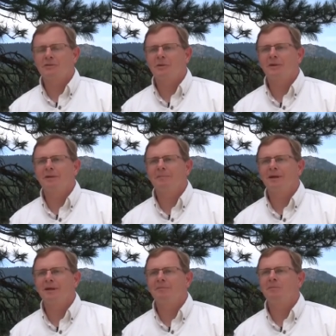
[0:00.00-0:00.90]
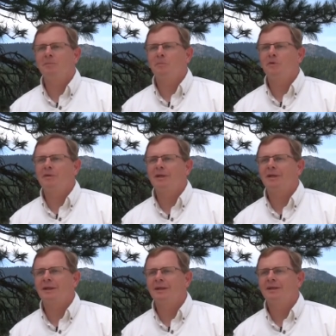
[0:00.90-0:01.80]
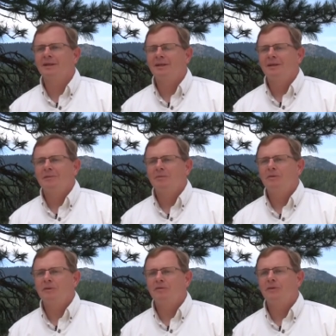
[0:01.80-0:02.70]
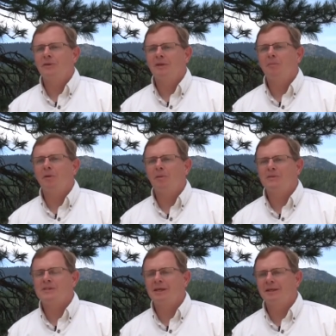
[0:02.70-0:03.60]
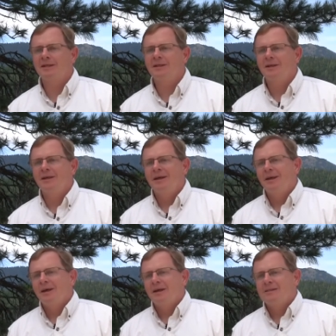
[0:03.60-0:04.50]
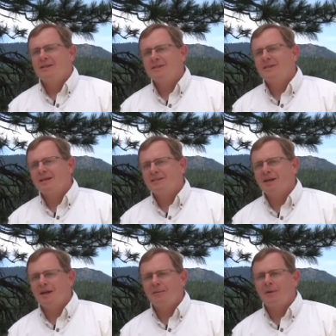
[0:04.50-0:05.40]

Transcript: for him, moving fruit in a mobile setting. Since that time,